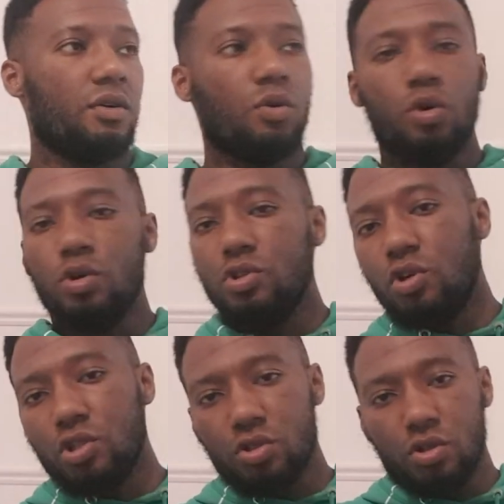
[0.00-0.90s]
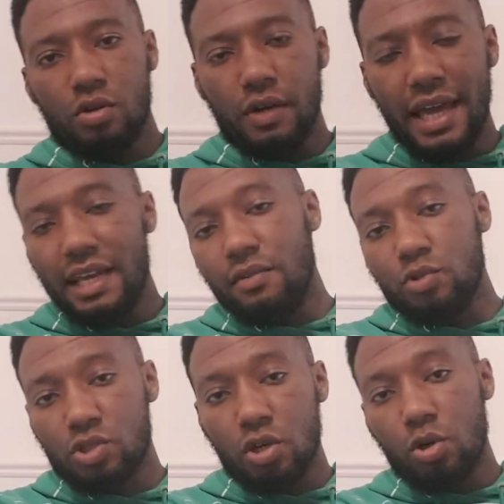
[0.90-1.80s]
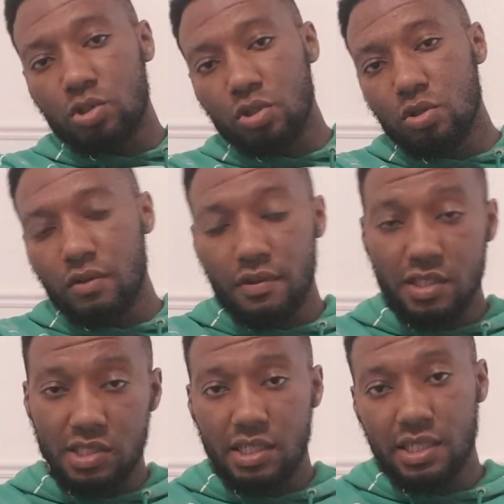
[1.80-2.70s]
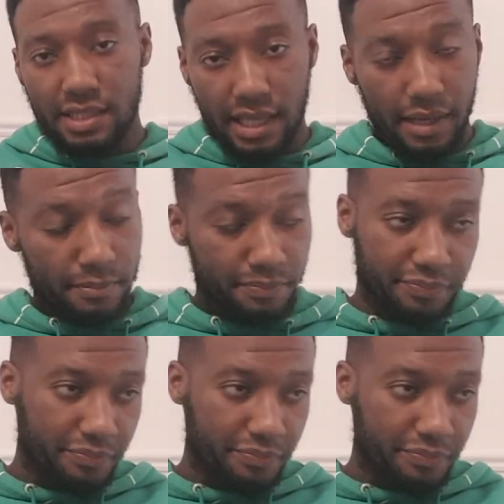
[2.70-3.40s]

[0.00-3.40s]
or you got your A-levels to go to university at that.